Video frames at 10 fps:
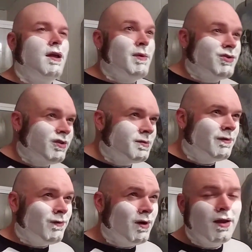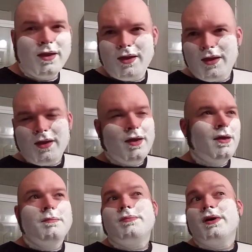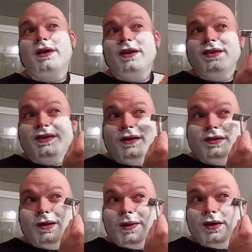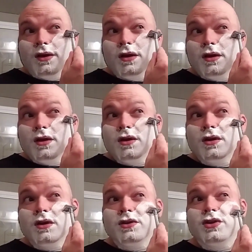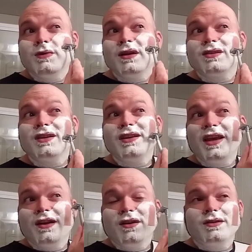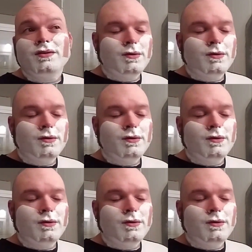I mentioned this before, but he sells them in 2-ounce containers.